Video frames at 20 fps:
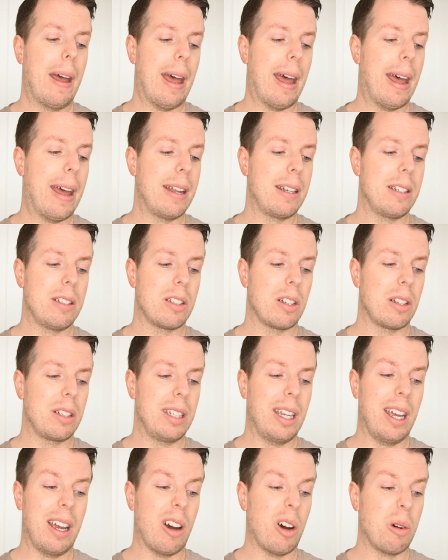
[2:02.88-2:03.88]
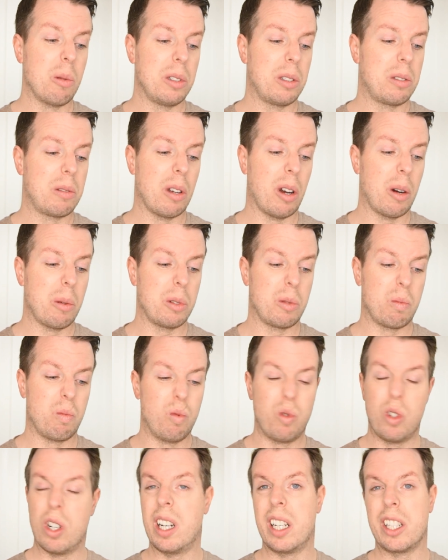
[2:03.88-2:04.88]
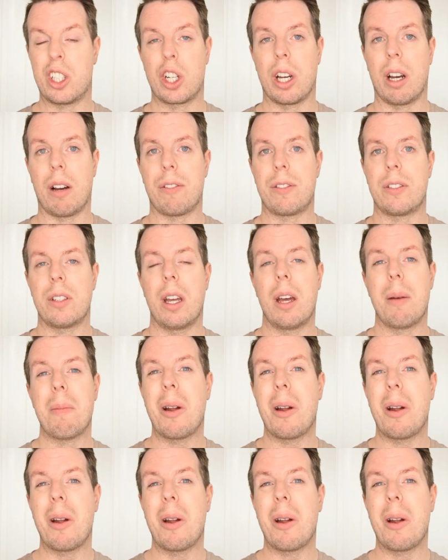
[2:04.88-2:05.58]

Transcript: and yeah, I was really chuffed.